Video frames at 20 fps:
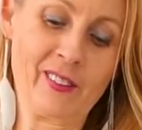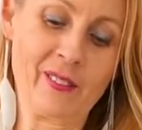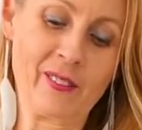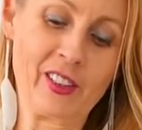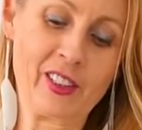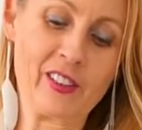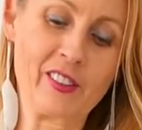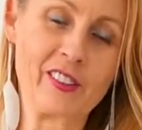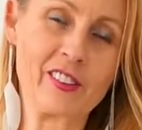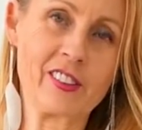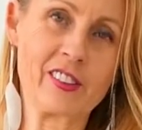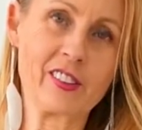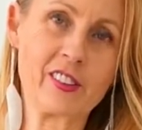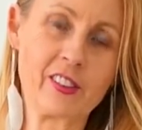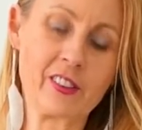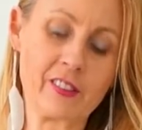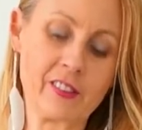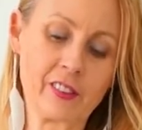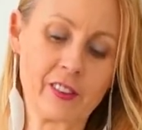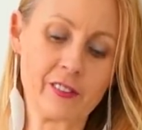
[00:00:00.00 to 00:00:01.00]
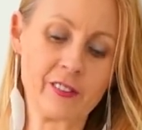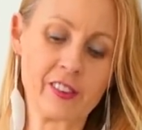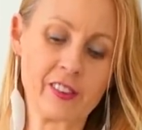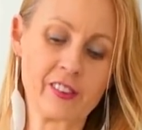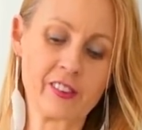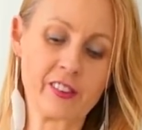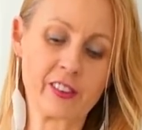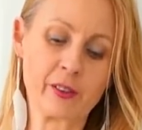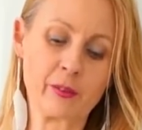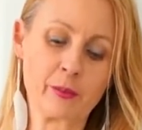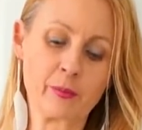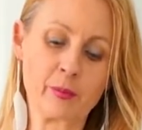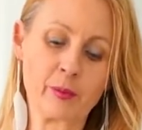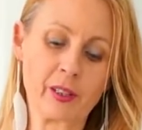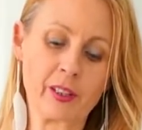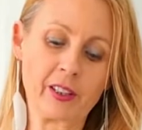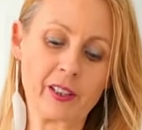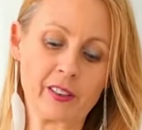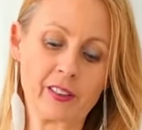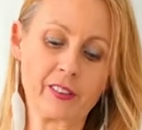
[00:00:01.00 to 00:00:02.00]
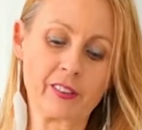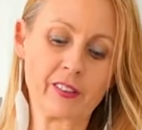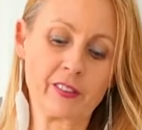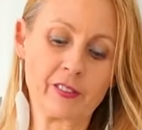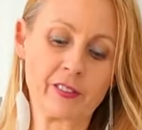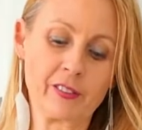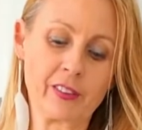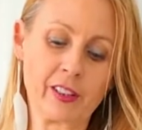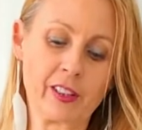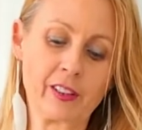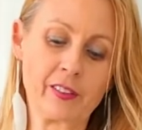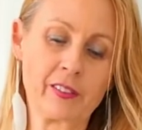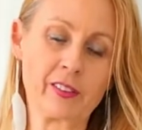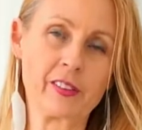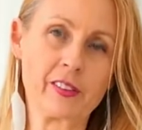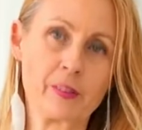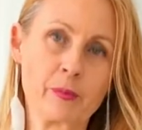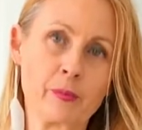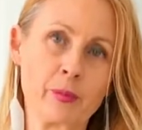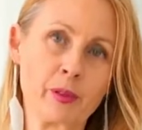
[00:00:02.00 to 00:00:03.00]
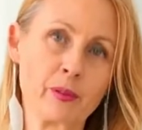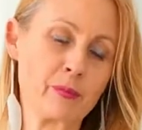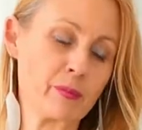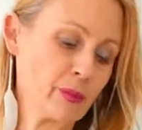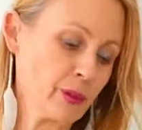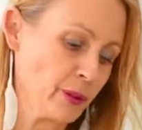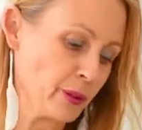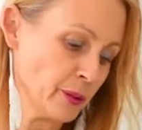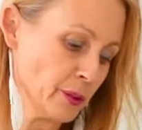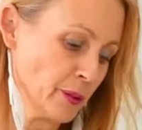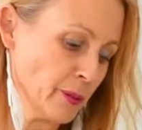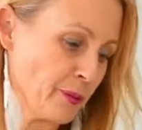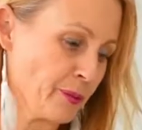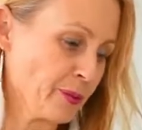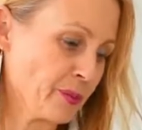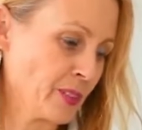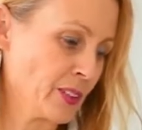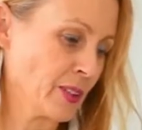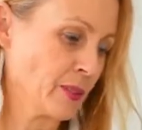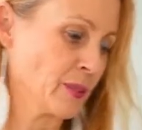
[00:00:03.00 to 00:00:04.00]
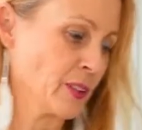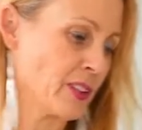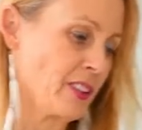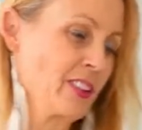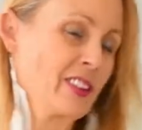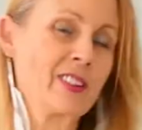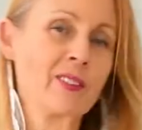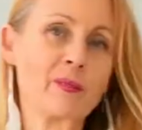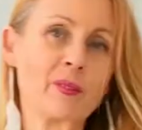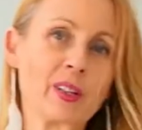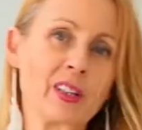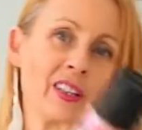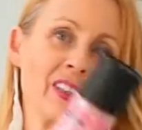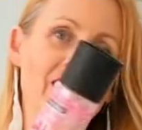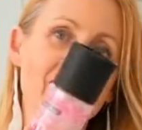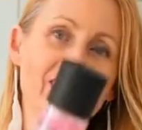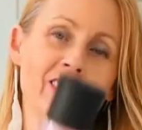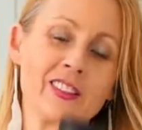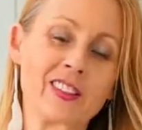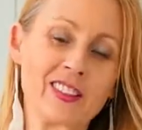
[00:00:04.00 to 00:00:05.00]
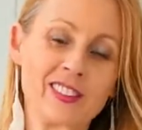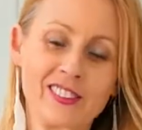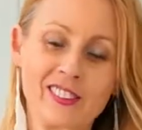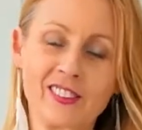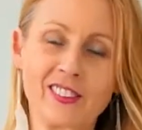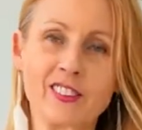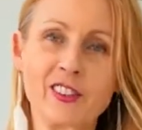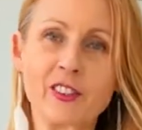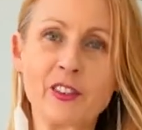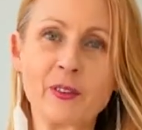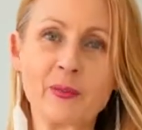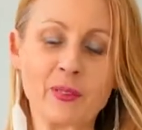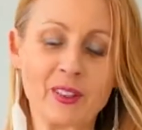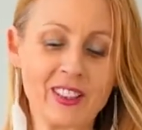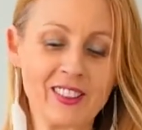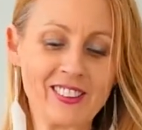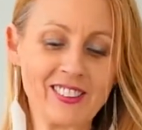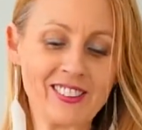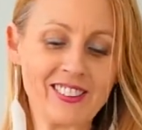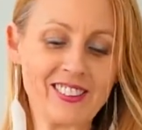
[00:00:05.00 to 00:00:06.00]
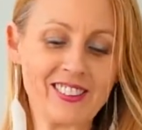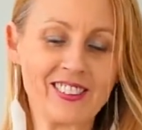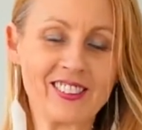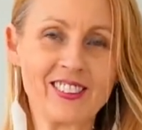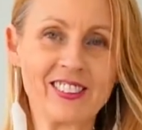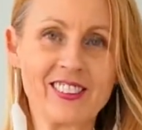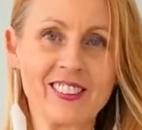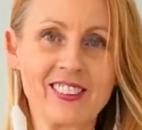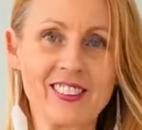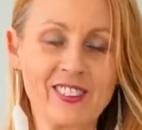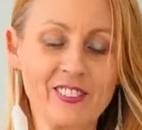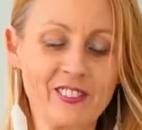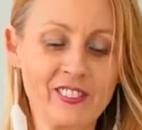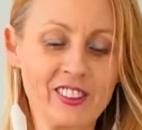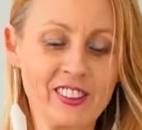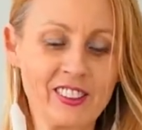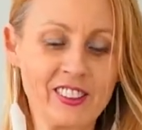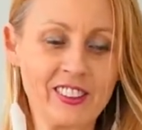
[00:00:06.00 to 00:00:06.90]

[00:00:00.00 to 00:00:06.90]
because salt obviously will bring out the flavours a bit more. But you don't need too much, just enough to